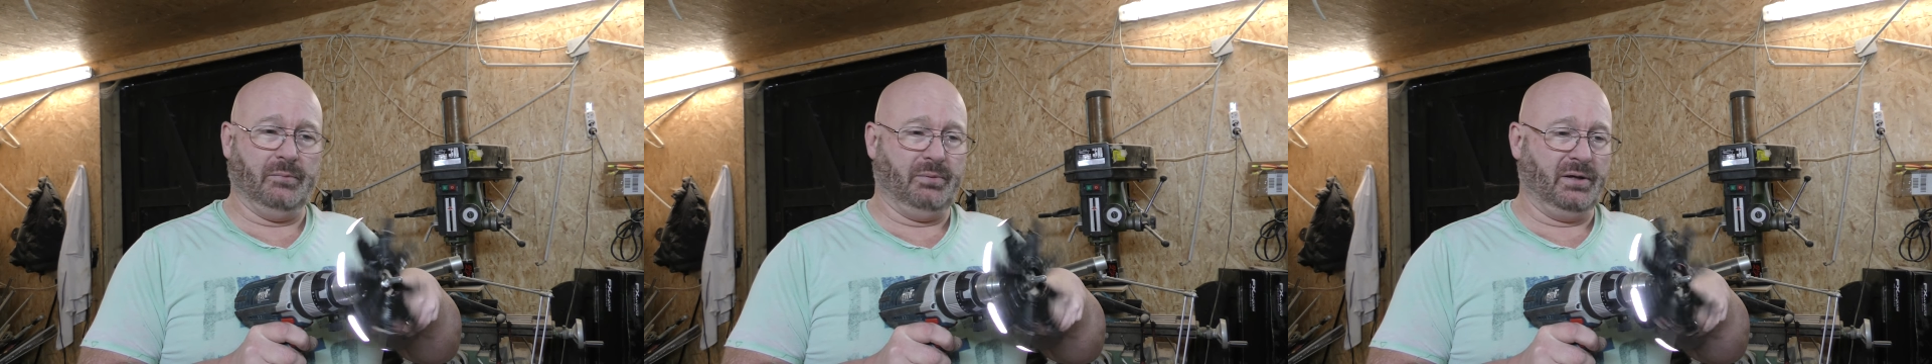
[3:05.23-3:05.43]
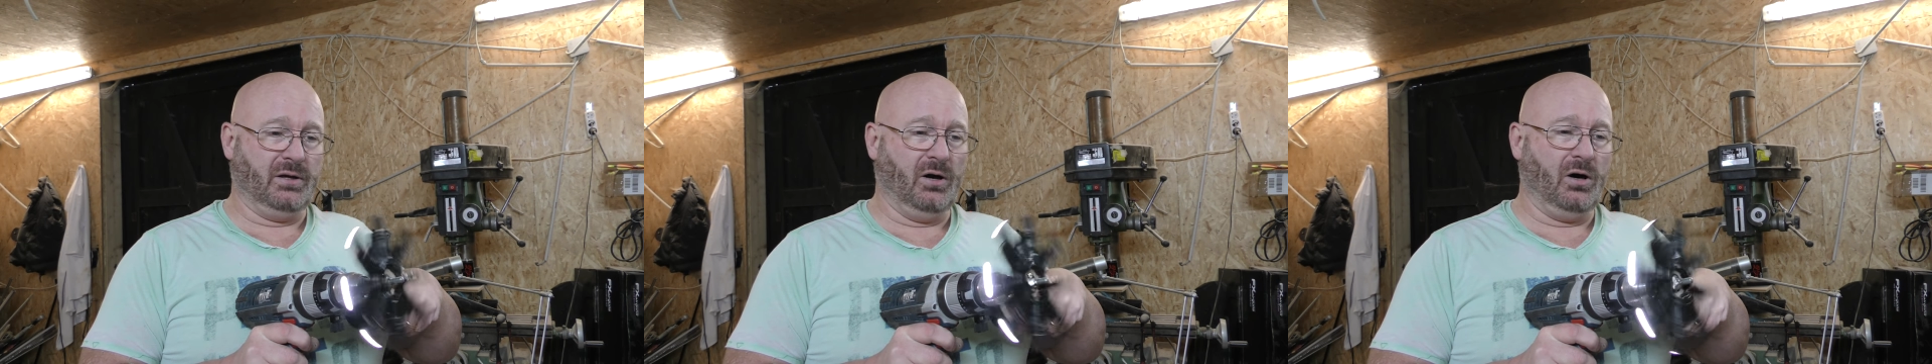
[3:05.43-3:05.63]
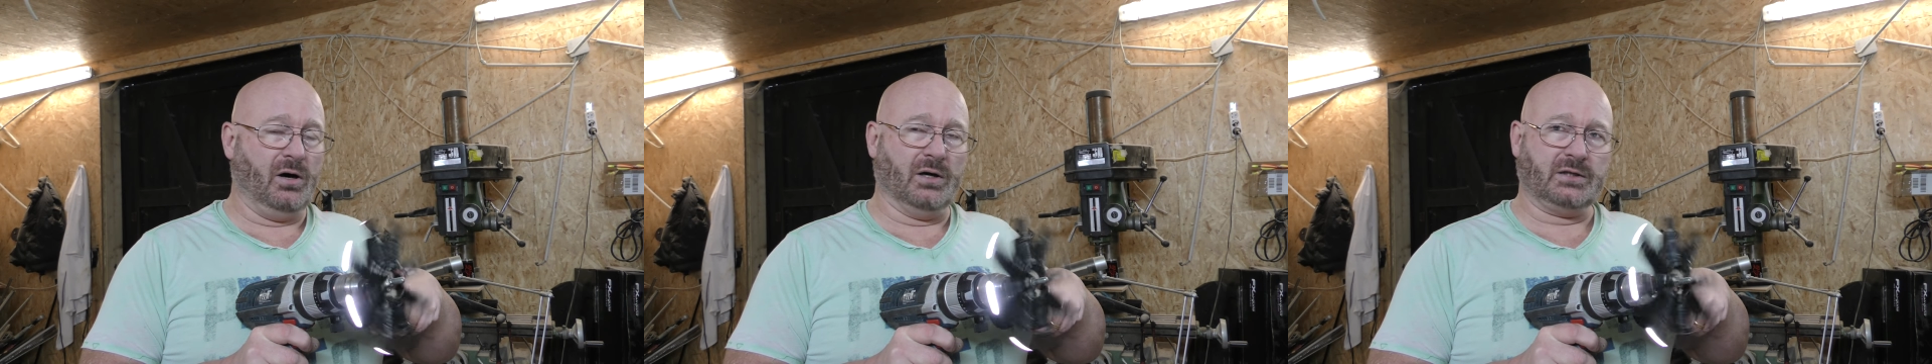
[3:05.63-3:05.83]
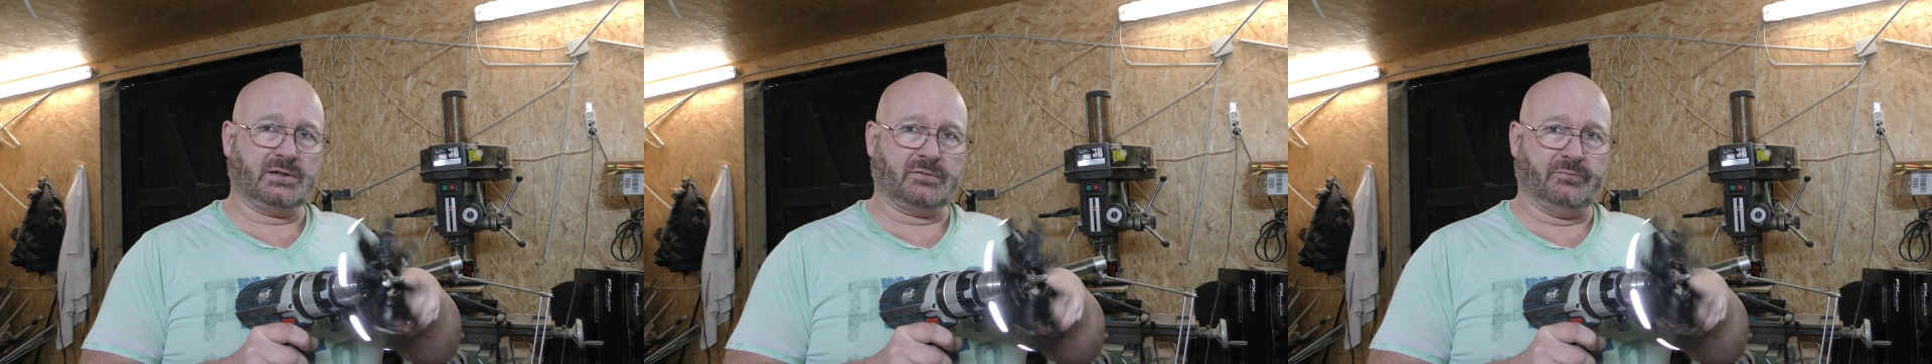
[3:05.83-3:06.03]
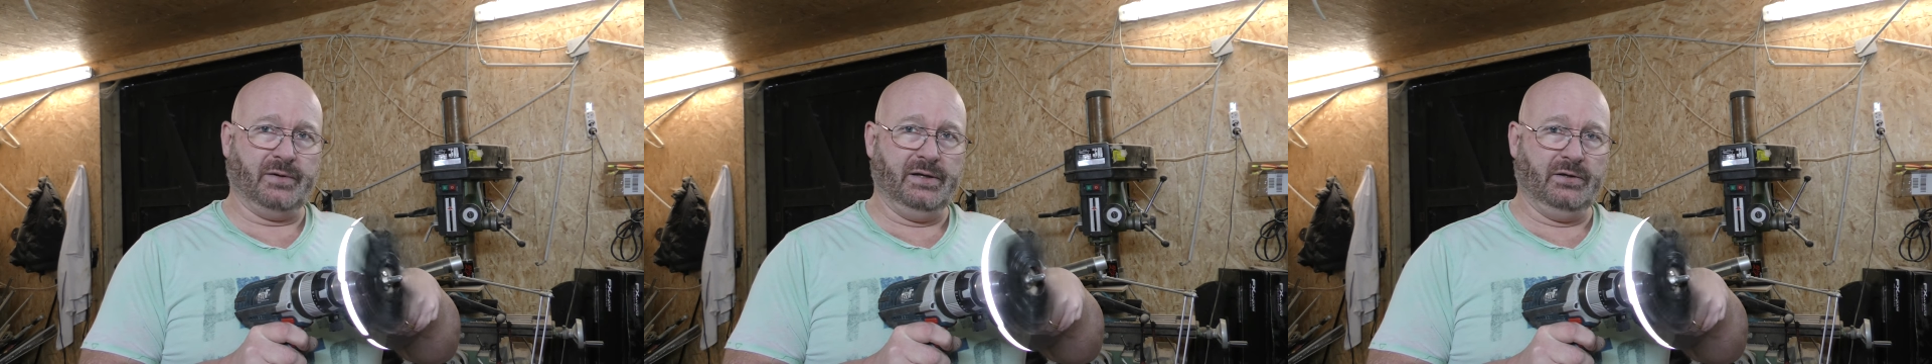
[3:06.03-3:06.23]

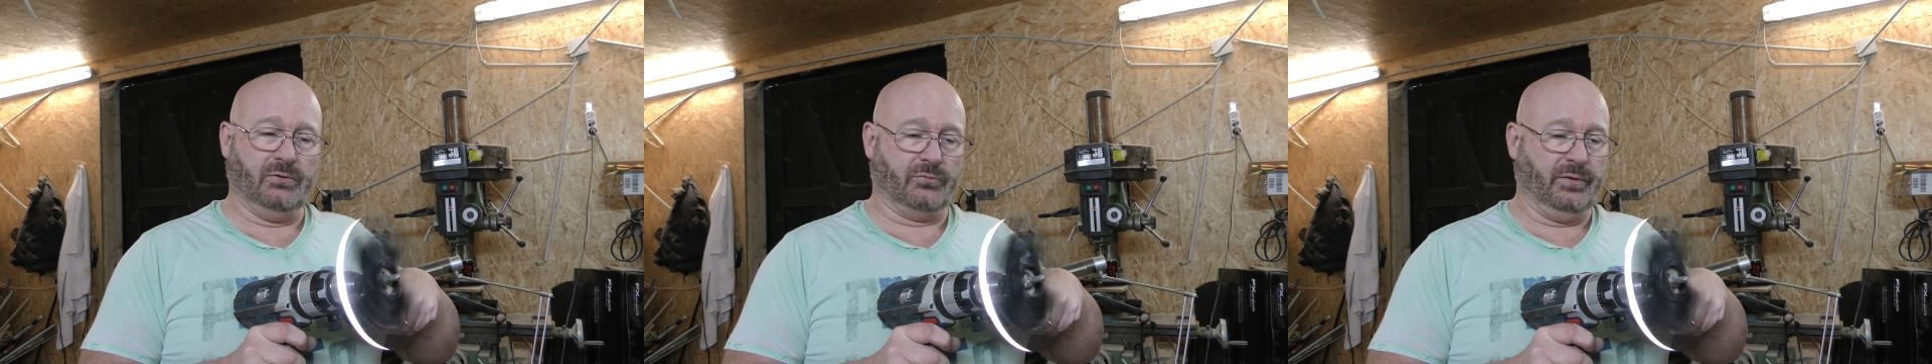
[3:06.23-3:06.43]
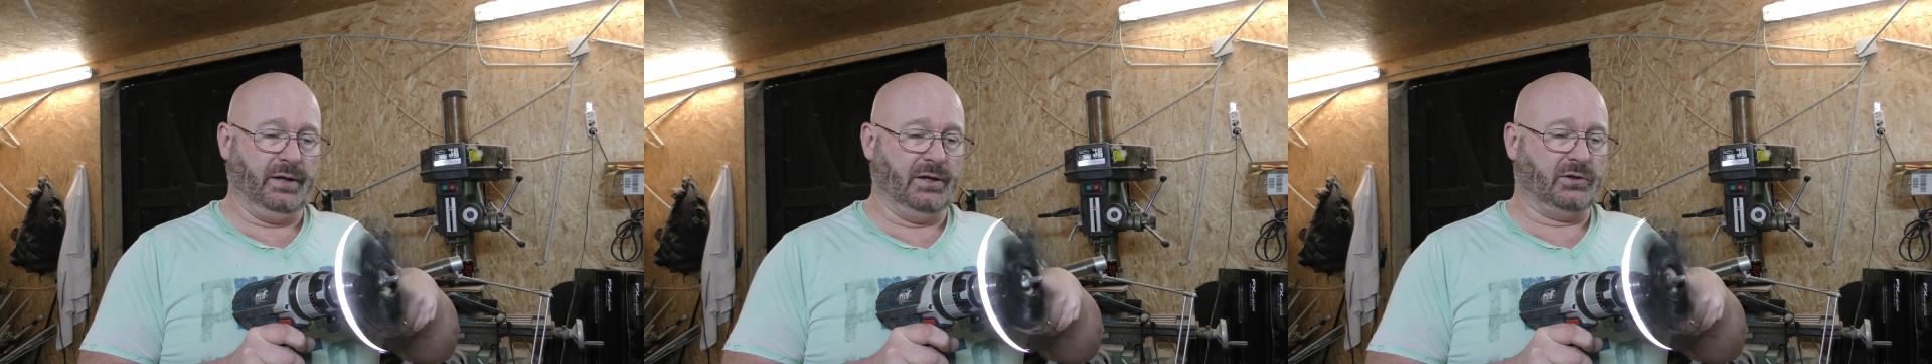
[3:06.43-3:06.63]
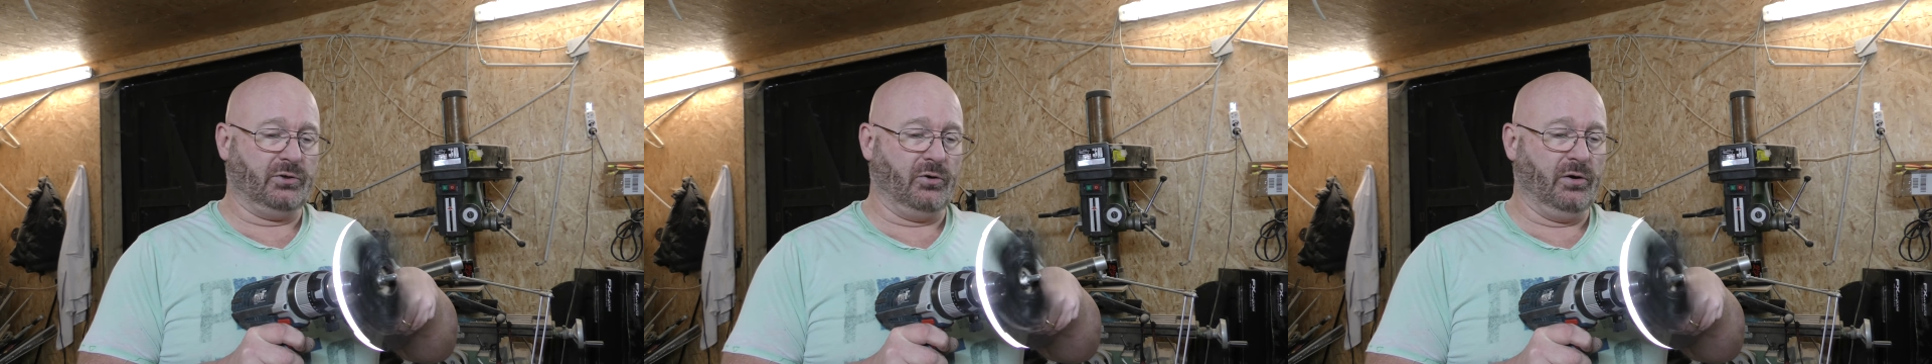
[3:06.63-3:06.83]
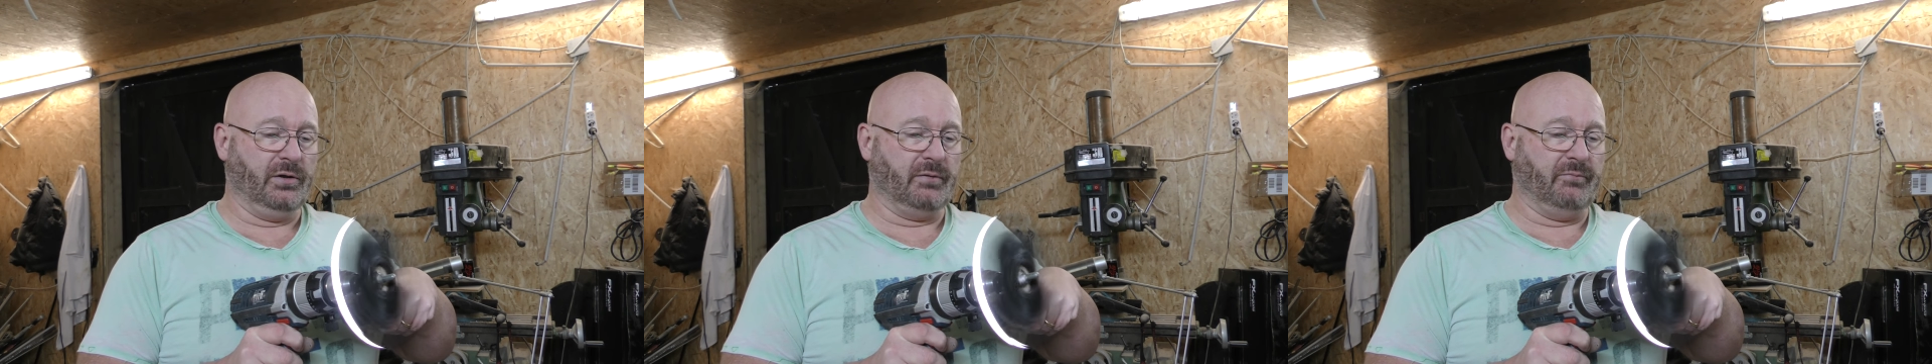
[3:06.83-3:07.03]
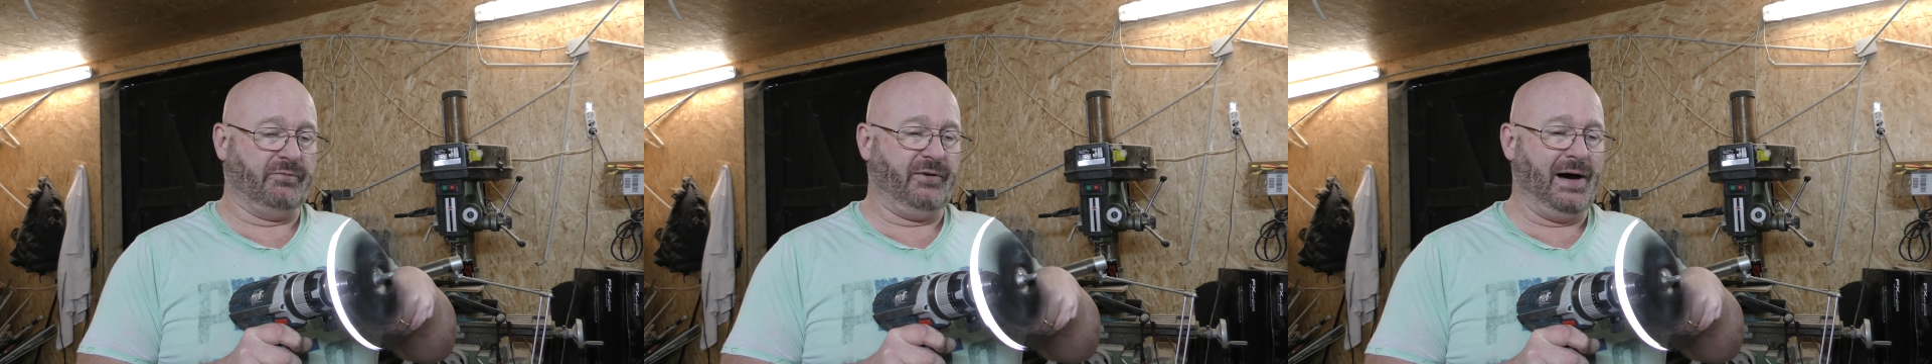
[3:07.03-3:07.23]
because when you really turn them